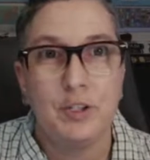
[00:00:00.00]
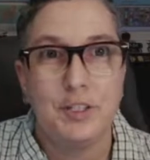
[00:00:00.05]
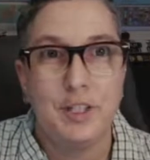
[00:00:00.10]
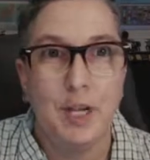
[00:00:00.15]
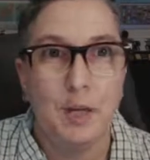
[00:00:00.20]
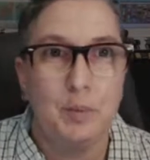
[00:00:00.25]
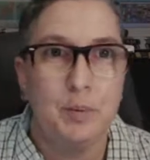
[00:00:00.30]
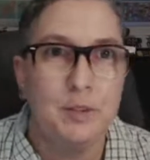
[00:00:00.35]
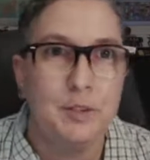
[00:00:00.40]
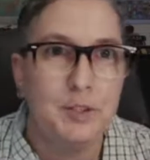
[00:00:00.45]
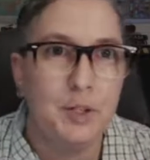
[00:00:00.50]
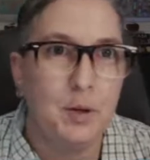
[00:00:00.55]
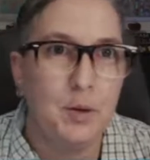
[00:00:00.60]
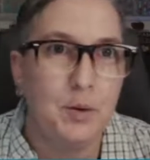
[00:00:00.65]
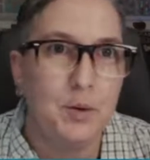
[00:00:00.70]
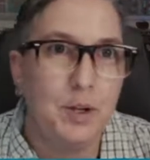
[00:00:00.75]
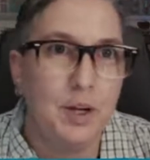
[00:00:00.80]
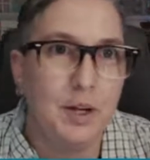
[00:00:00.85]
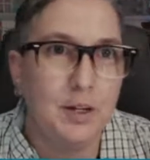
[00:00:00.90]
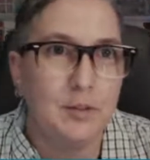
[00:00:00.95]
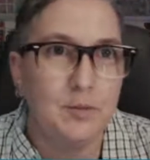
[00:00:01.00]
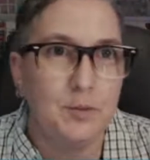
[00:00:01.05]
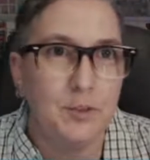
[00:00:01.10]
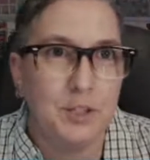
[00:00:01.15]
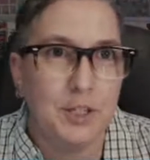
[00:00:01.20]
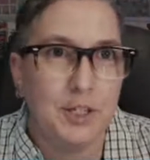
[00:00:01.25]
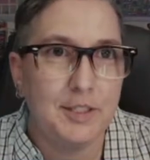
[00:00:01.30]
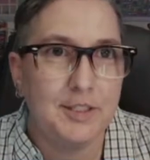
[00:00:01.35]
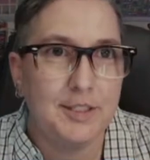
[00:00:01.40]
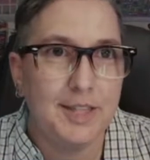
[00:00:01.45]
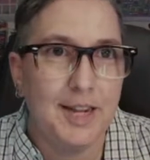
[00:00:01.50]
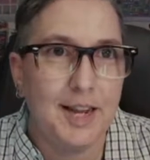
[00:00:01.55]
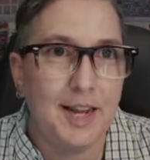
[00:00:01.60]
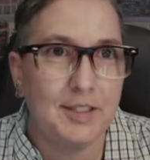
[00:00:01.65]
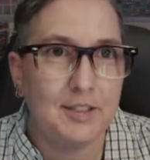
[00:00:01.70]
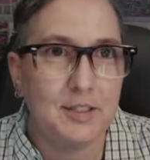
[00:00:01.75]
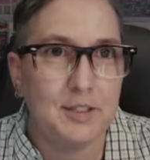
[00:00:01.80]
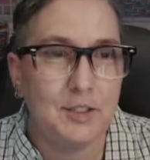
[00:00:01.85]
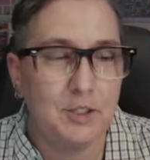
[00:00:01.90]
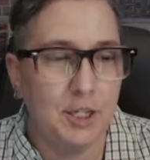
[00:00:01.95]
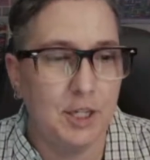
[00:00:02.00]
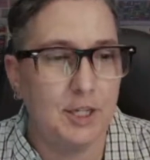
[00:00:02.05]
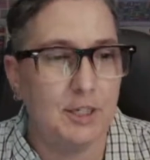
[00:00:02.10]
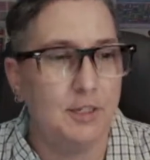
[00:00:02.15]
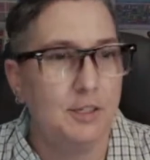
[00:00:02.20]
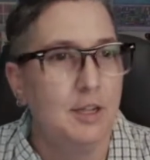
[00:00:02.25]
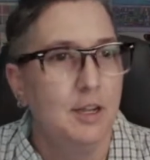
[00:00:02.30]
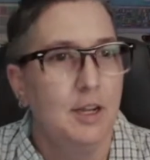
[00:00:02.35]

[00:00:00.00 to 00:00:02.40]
episode of Just Ask Jen.